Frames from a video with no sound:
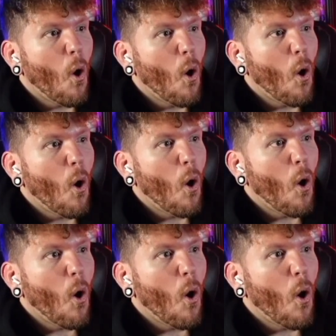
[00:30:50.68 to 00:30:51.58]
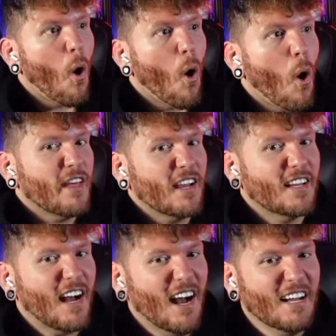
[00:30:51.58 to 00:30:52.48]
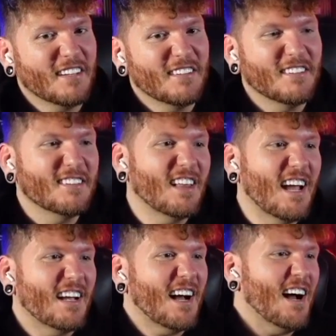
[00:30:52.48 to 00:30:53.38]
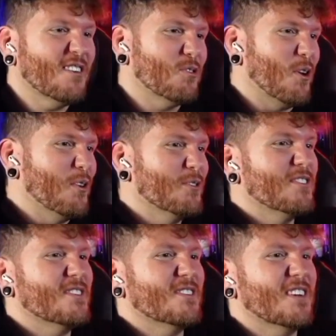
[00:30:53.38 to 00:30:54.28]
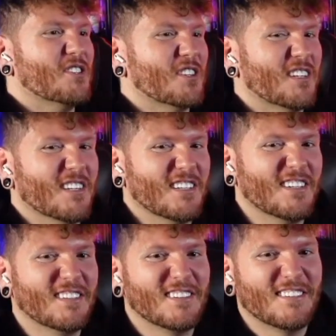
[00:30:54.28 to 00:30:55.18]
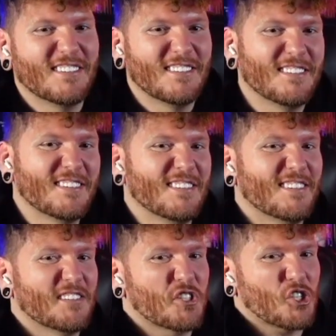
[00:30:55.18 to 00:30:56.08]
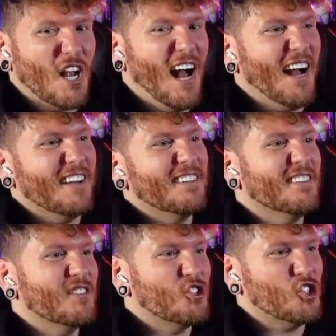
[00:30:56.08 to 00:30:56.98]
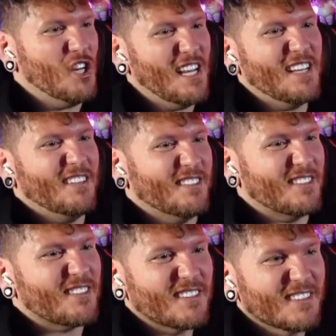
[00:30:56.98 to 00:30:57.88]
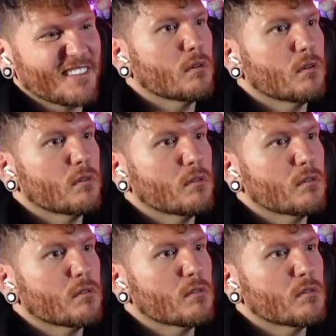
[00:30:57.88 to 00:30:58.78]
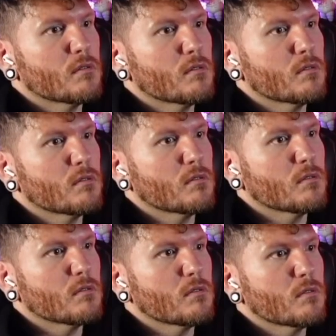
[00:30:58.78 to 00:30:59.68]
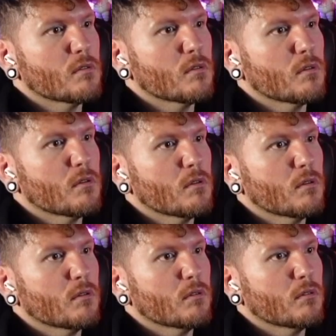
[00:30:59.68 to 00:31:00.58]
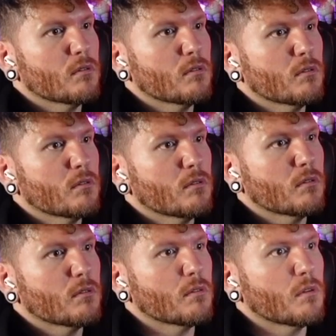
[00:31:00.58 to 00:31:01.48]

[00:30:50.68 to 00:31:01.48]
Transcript: I'm gonna need that suit back. Thank God. Thank God Rhodes is such a good shot. Jeez. Nice work. Ready, sir? What do you mean, ready?